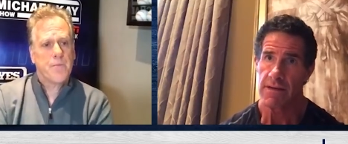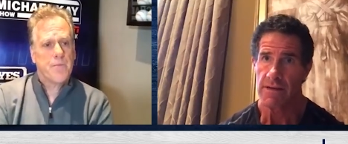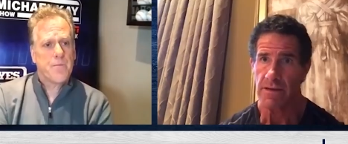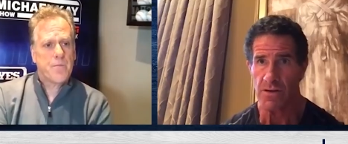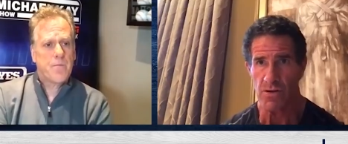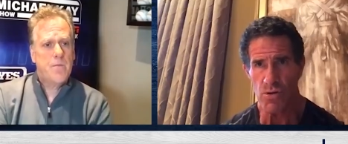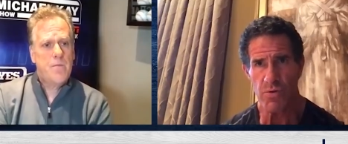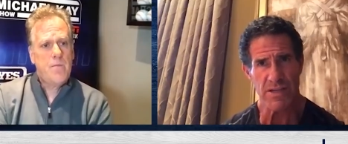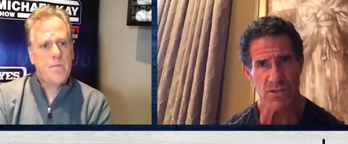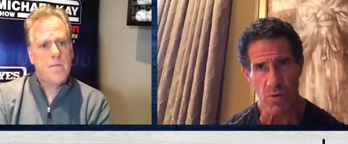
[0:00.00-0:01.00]
Speaker 1: you know, you
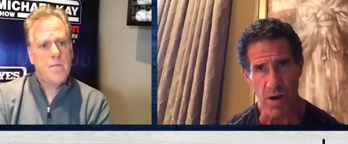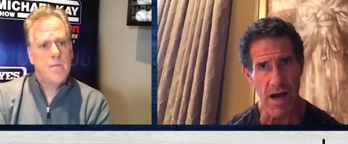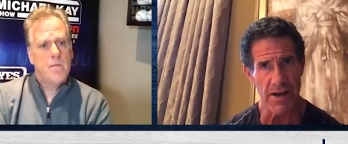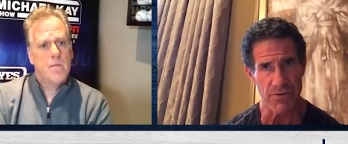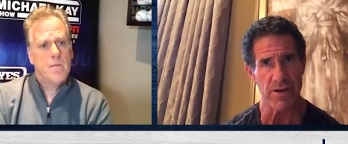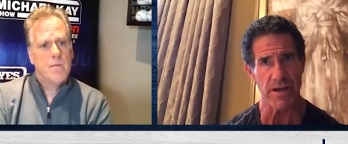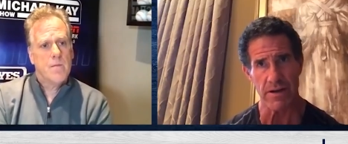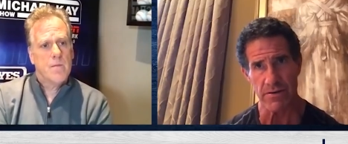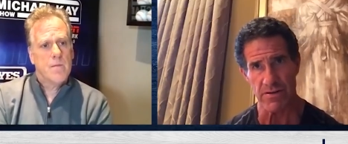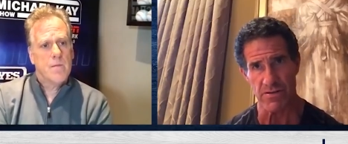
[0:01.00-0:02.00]
get to 100,
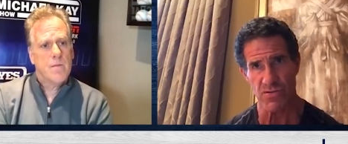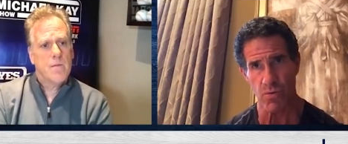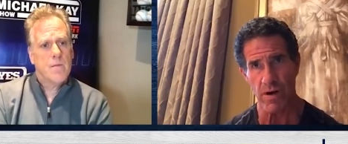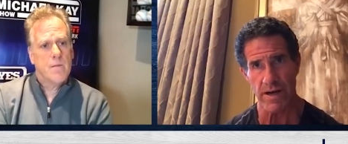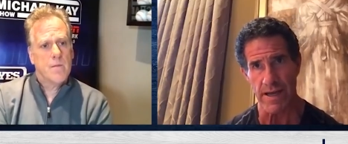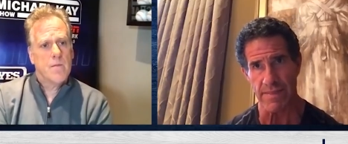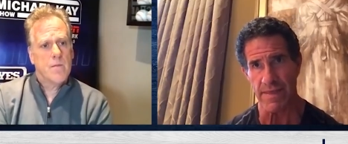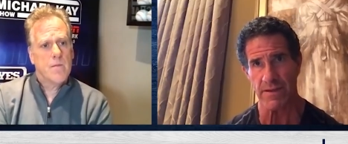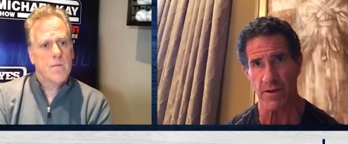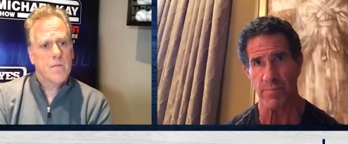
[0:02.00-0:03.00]
120, I
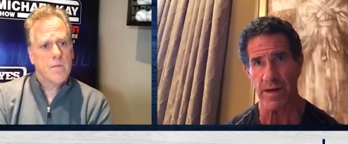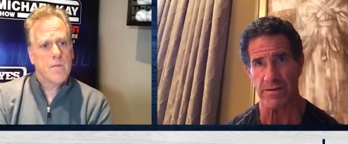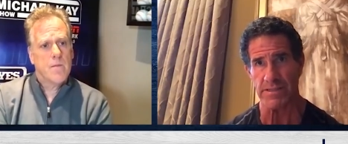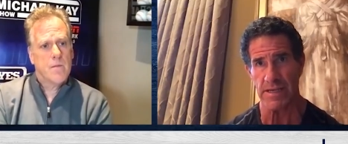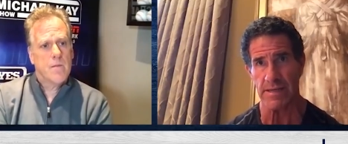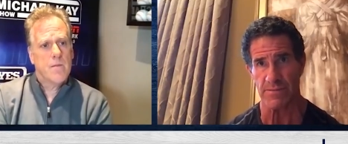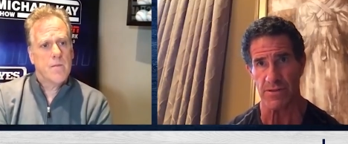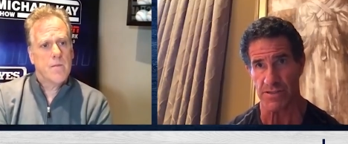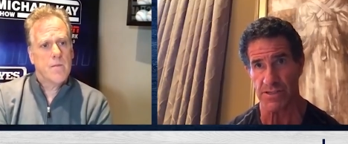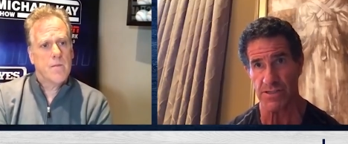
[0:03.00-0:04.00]
think your better
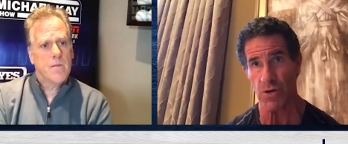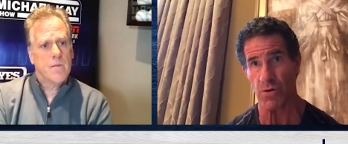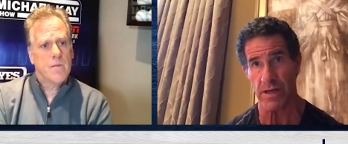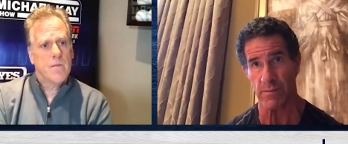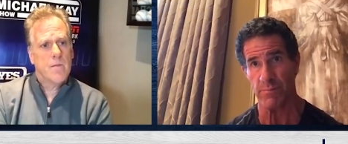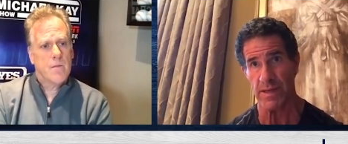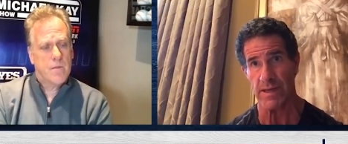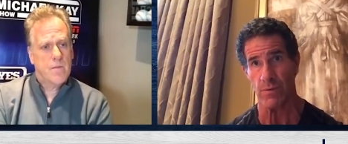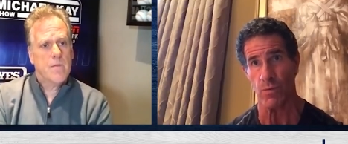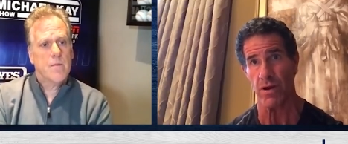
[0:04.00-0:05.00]
teams are still going to
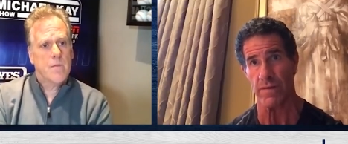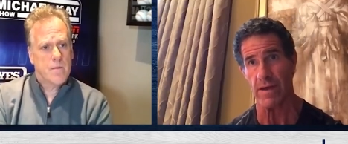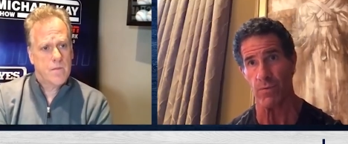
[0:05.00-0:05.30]
be where they